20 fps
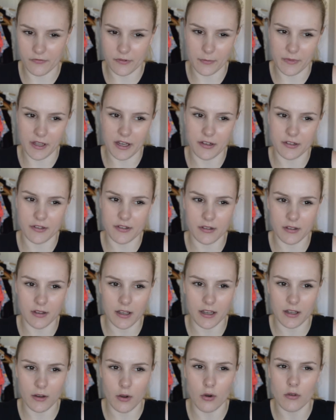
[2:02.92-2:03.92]
from there, it took
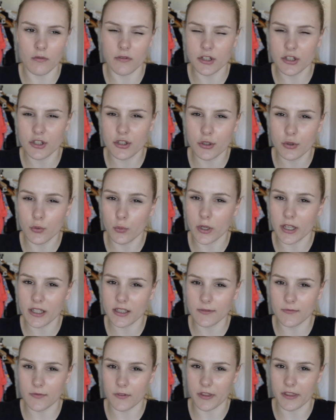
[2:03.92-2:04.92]
like over 2
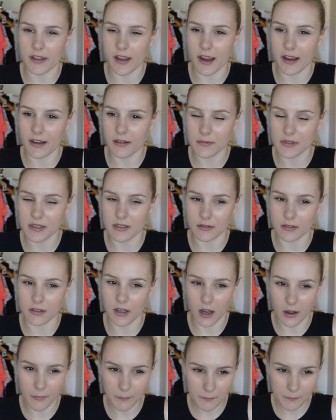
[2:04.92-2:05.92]
weeks for the items to
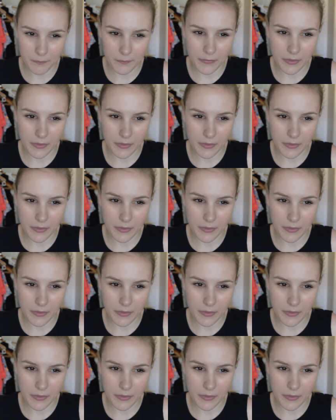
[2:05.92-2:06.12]
come.